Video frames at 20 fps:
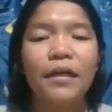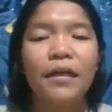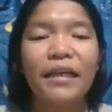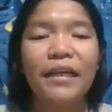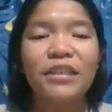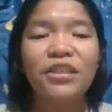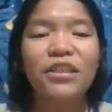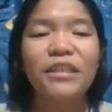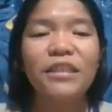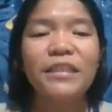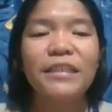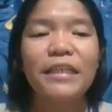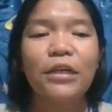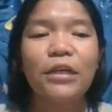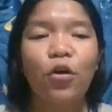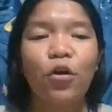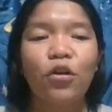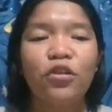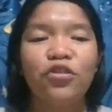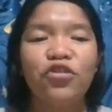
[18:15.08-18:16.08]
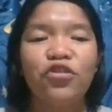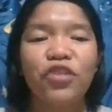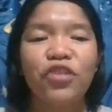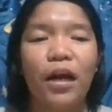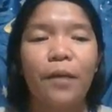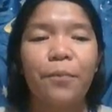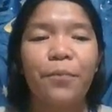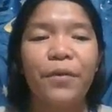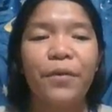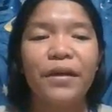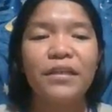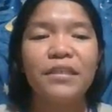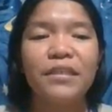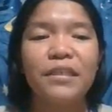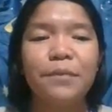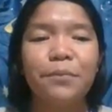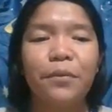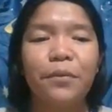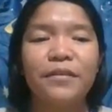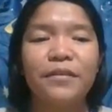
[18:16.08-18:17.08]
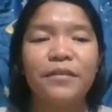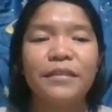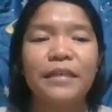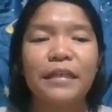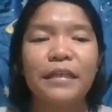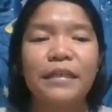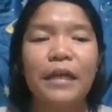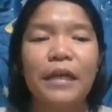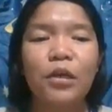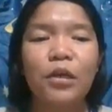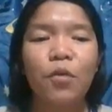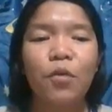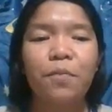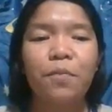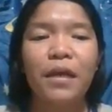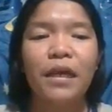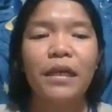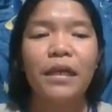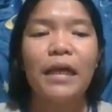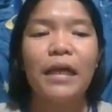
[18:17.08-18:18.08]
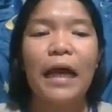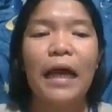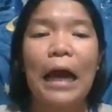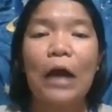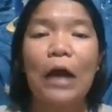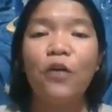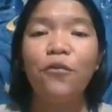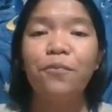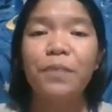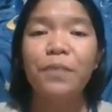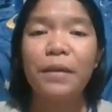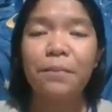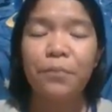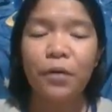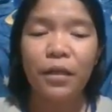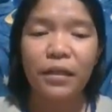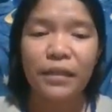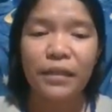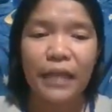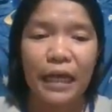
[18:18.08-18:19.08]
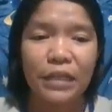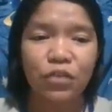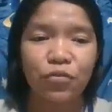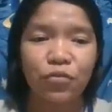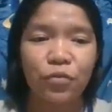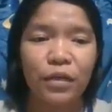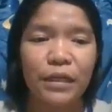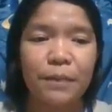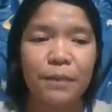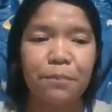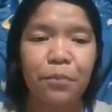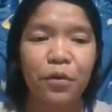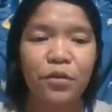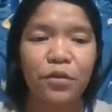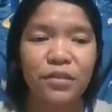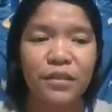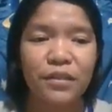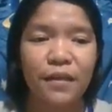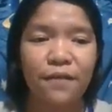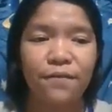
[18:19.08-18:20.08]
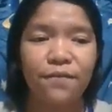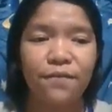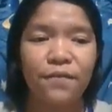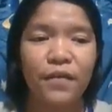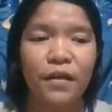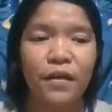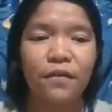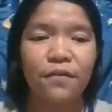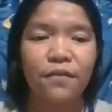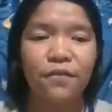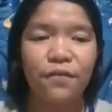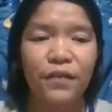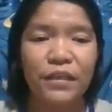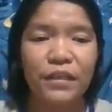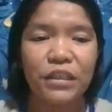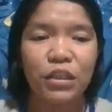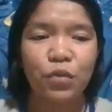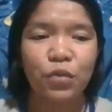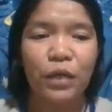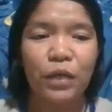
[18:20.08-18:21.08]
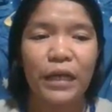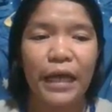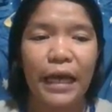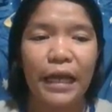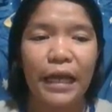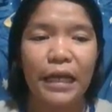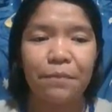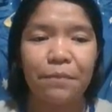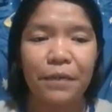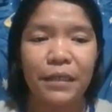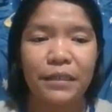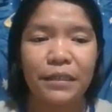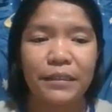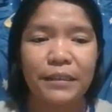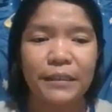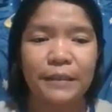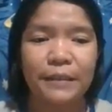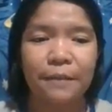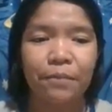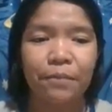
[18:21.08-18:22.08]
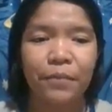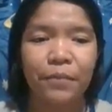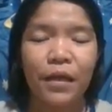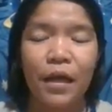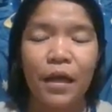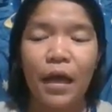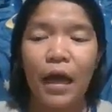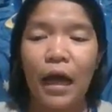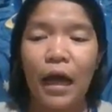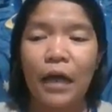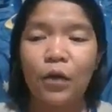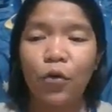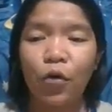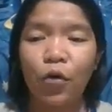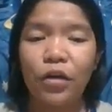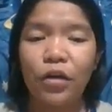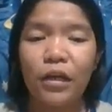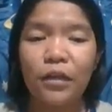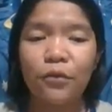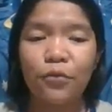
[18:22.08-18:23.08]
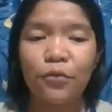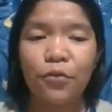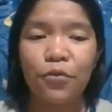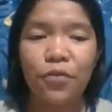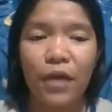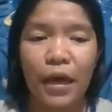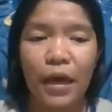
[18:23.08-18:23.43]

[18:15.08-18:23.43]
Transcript: Gestalt Psychology are principles that determine how people naturally perceive visual elements. According to